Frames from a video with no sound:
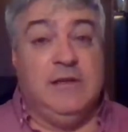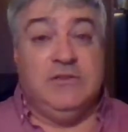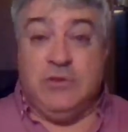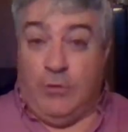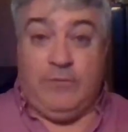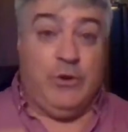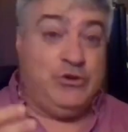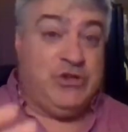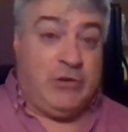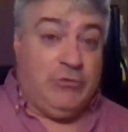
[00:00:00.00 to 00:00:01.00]
So if you're
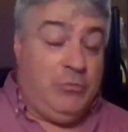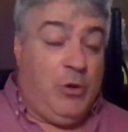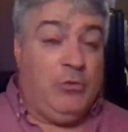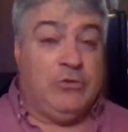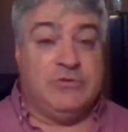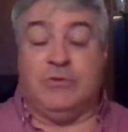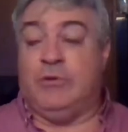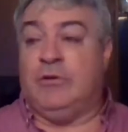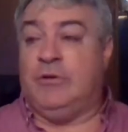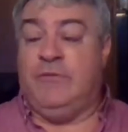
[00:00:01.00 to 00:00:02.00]
General Motors,
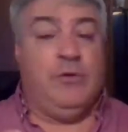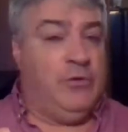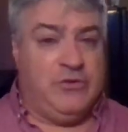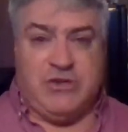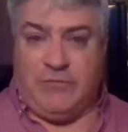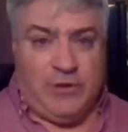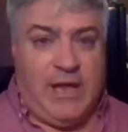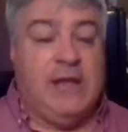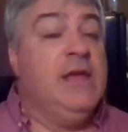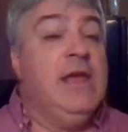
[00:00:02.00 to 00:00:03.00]
or if you're
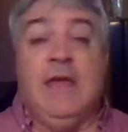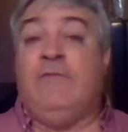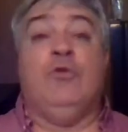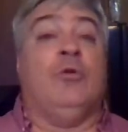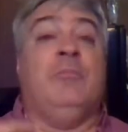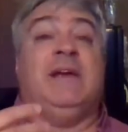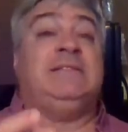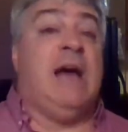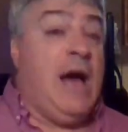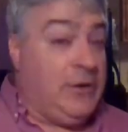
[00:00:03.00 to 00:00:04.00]
Chevrolet, if you're
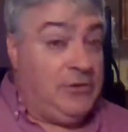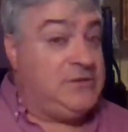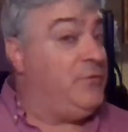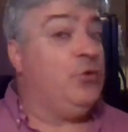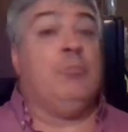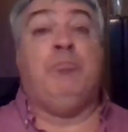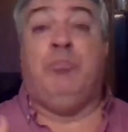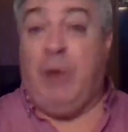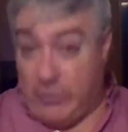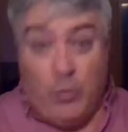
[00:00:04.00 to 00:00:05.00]
McDonald's, if you're
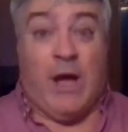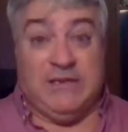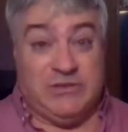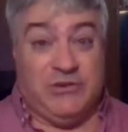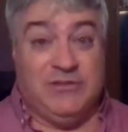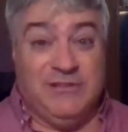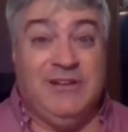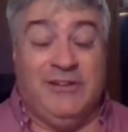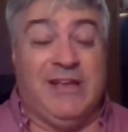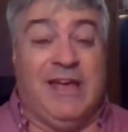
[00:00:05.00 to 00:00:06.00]
Budweiser,
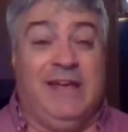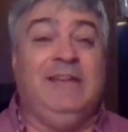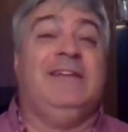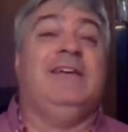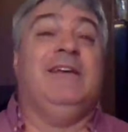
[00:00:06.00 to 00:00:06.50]
okay?